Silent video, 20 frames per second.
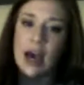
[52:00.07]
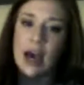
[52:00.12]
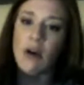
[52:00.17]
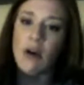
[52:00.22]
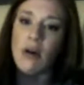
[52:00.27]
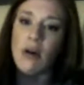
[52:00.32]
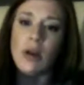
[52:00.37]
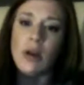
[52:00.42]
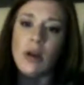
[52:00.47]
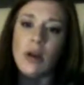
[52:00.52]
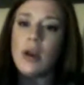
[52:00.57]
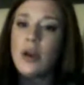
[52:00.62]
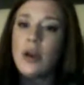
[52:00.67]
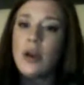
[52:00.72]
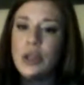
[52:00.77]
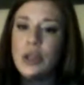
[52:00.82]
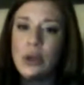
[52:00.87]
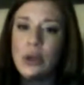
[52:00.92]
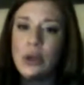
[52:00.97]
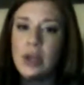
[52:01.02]
you can get your
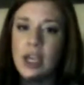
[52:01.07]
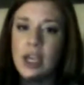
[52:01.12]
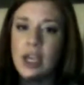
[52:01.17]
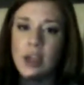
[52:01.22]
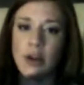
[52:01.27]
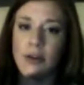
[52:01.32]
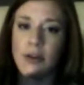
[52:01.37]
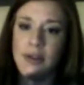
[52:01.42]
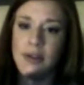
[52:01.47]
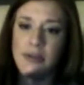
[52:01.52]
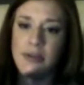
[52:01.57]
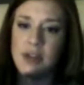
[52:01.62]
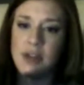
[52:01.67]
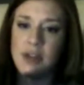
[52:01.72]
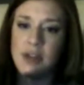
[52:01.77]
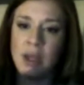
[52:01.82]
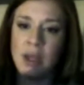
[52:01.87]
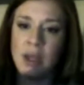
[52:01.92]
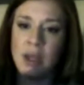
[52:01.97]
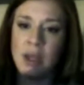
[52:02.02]
50 PV that
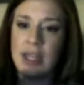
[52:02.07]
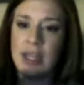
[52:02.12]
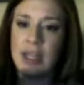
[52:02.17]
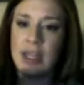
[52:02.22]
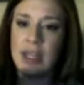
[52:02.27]
way.